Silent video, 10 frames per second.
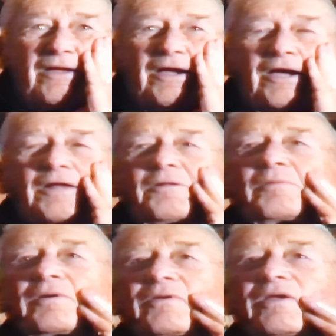And I'm
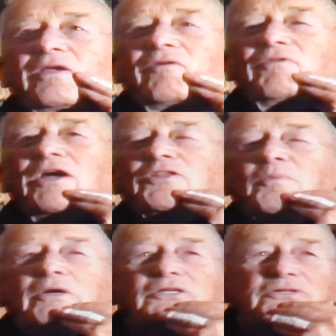giving that to
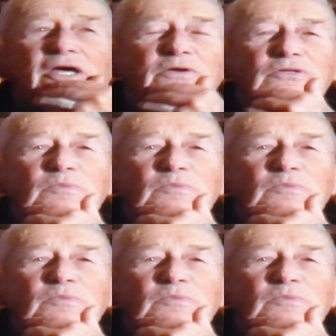my son who's a